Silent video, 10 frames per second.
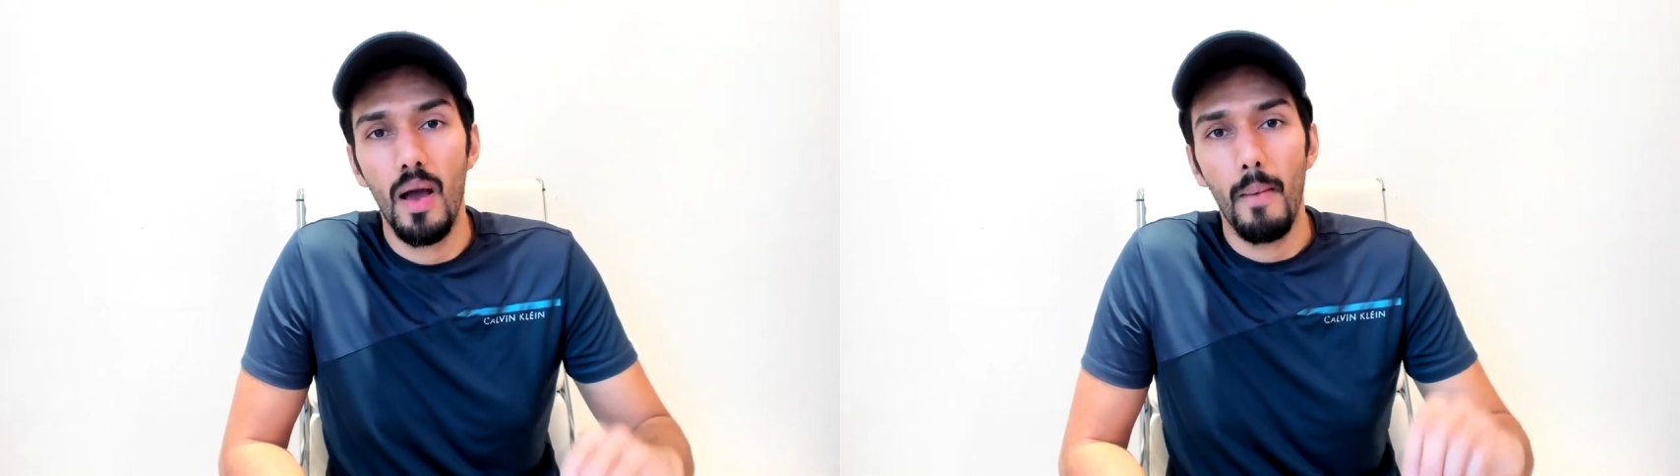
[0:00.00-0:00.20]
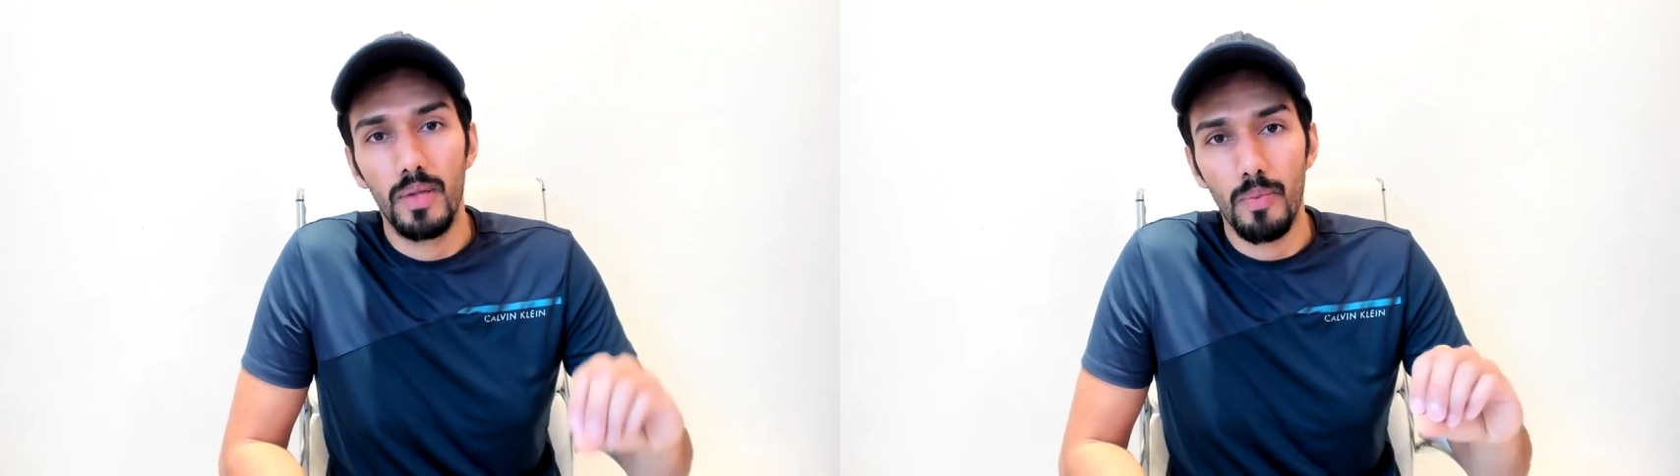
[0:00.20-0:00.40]

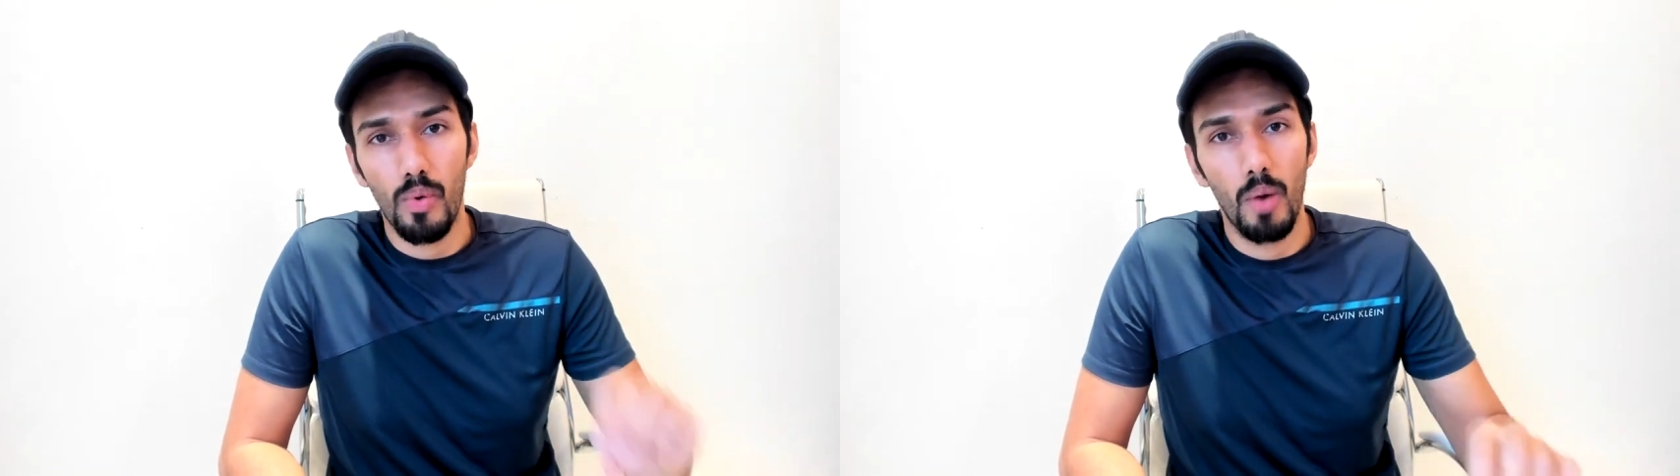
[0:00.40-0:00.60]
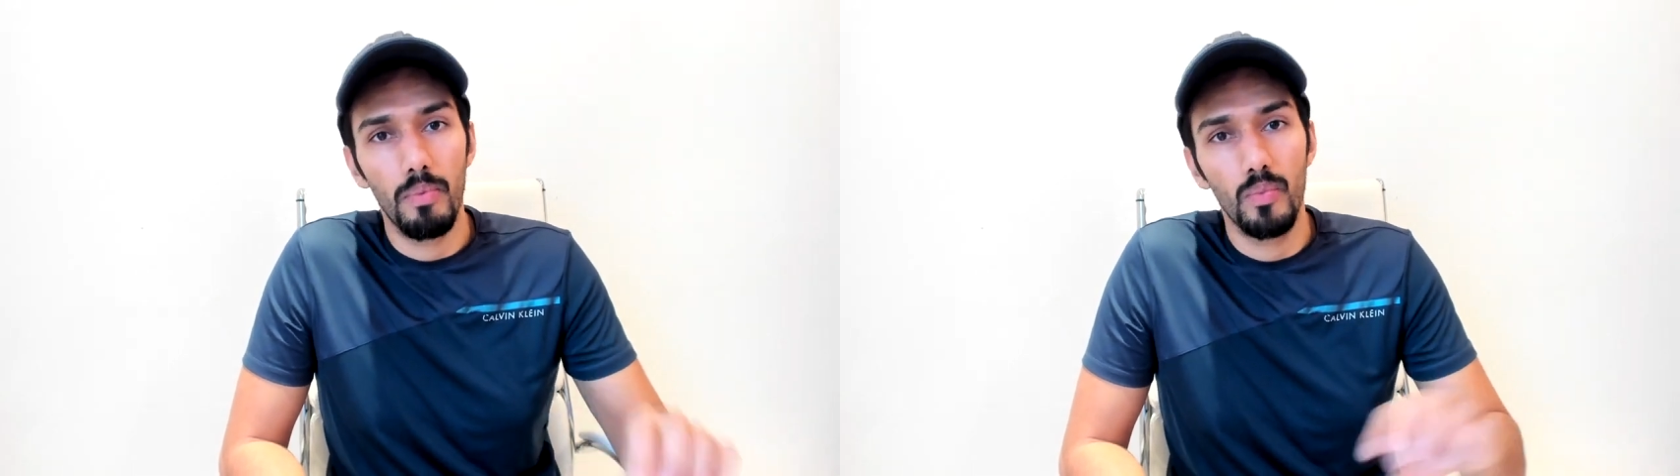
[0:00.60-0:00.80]
But the
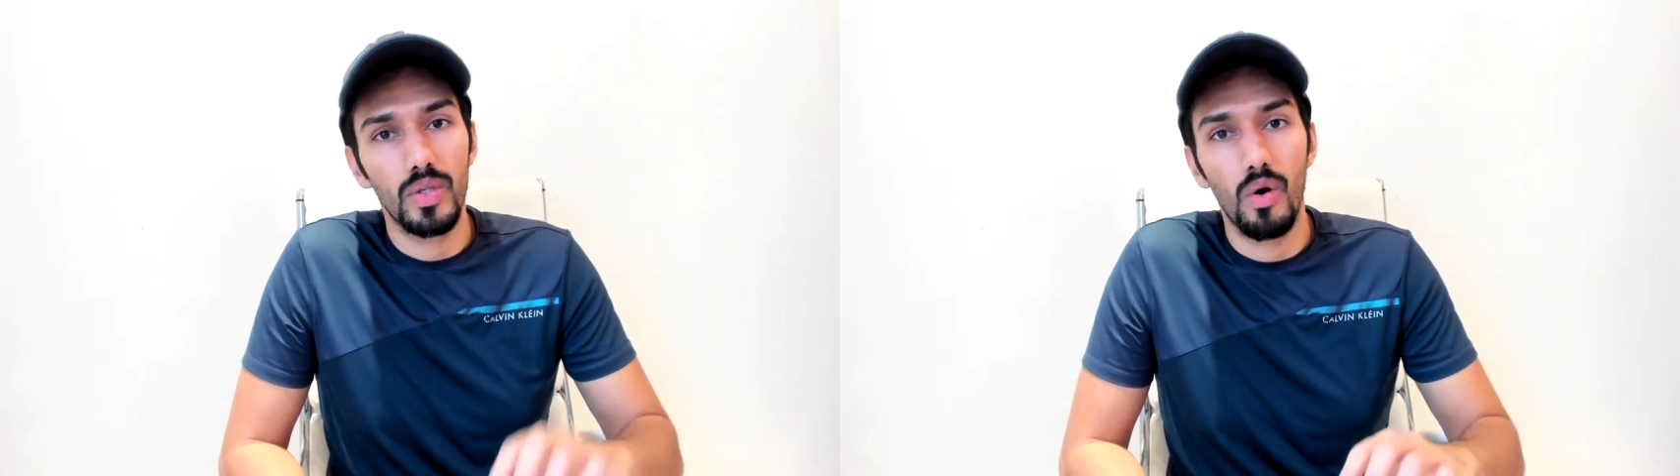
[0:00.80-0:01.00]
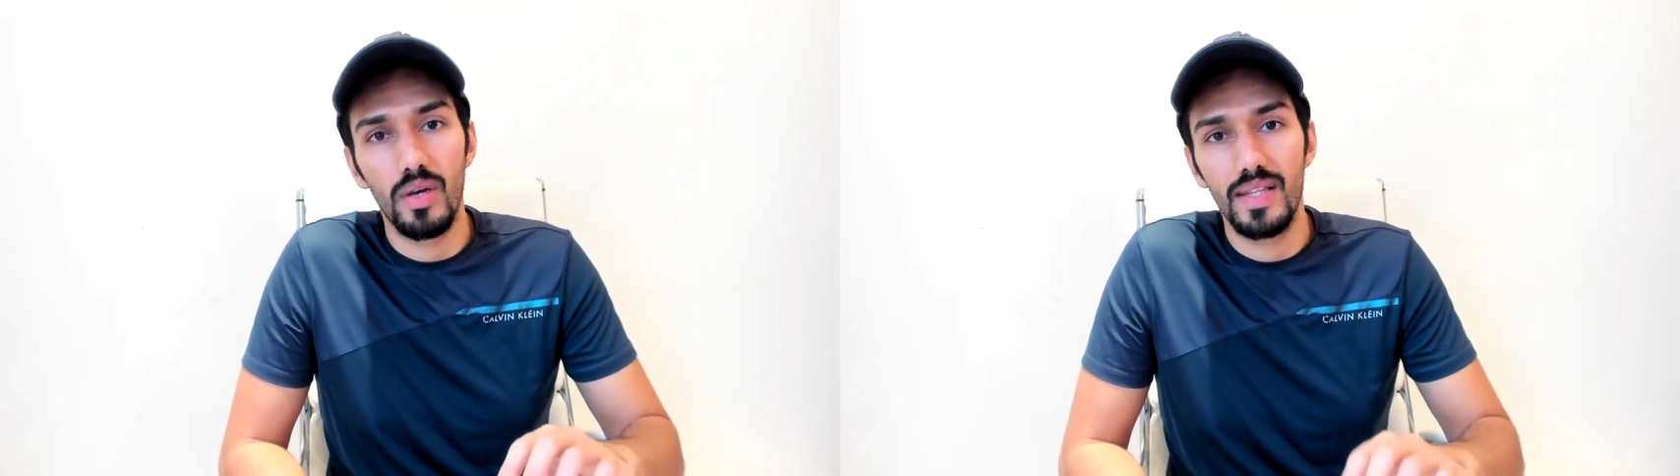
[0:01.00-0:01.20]
problem with
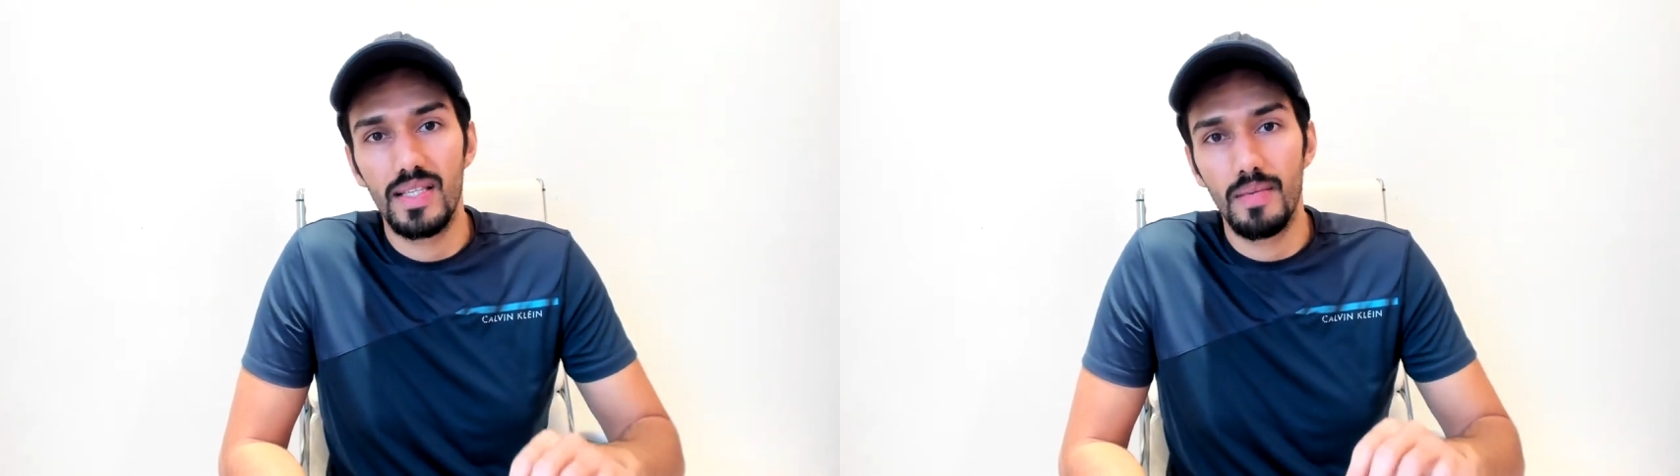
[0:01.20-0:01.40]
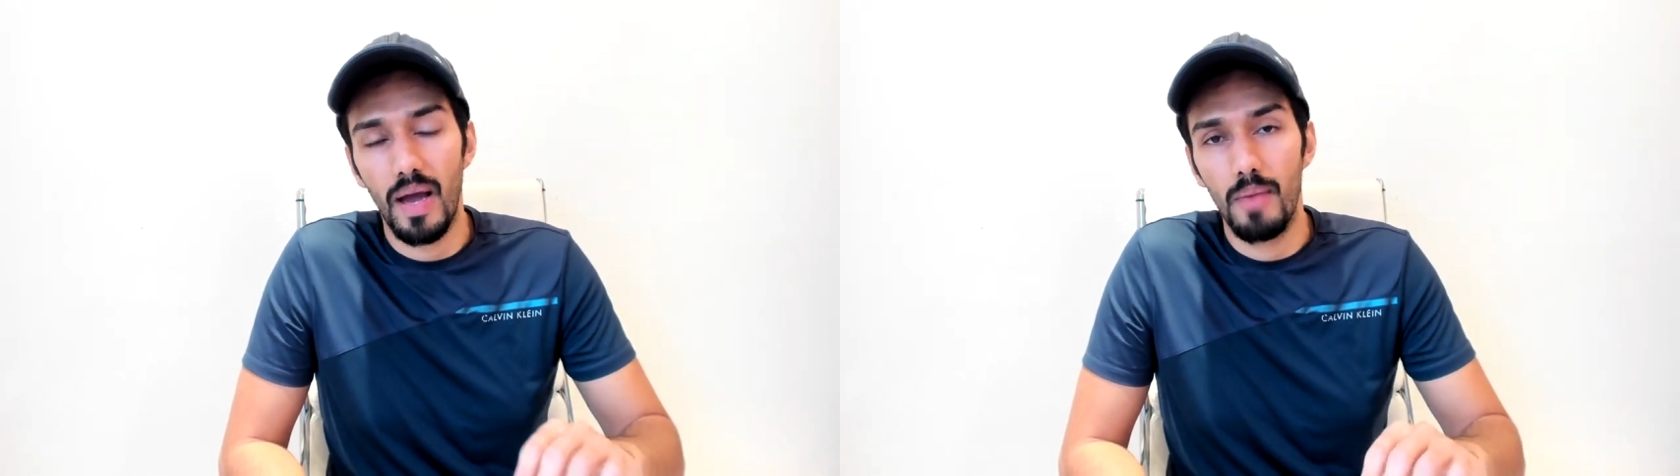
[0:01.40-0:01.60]
all of
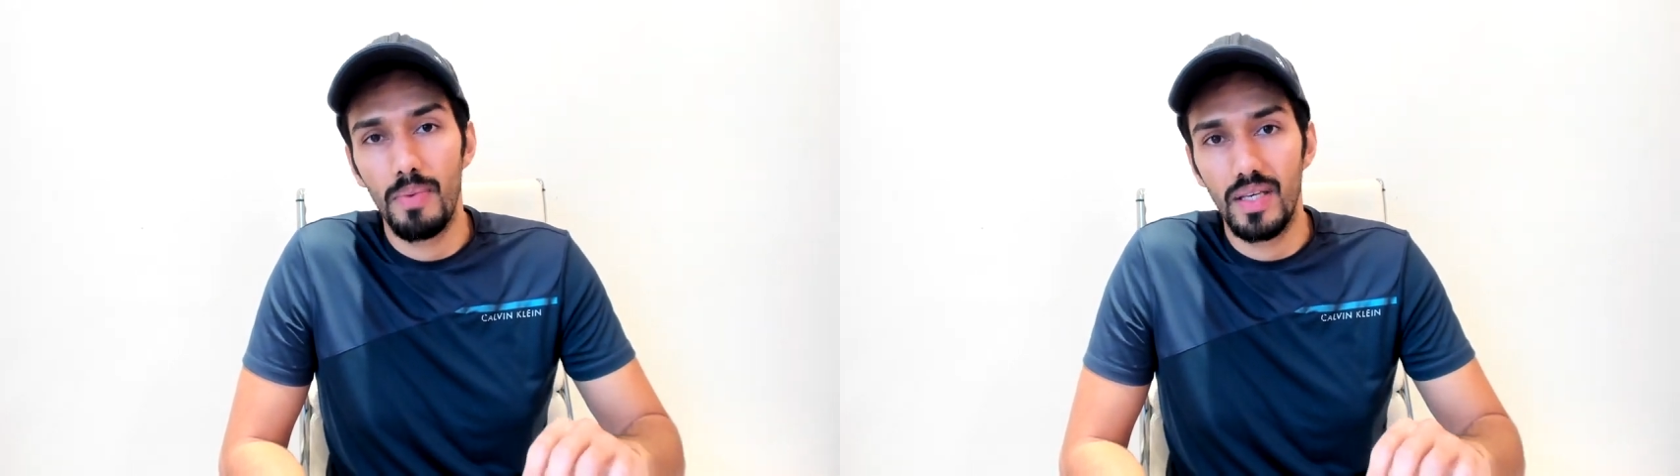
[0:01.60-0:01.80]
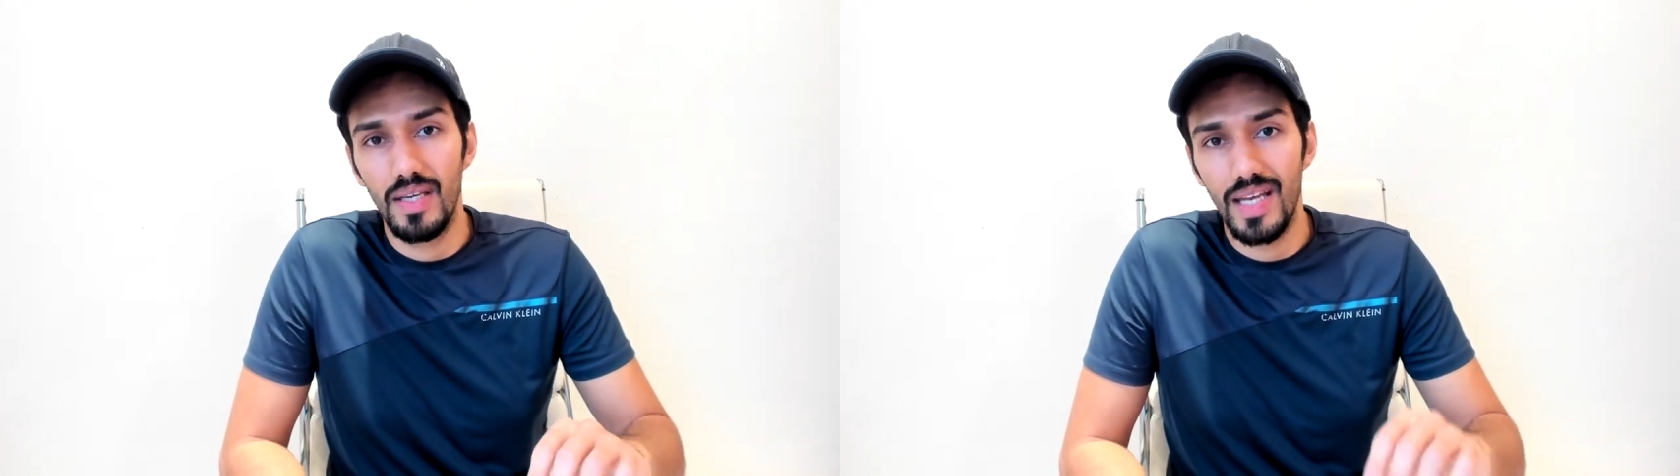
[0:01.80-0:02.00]
this, in my opinion,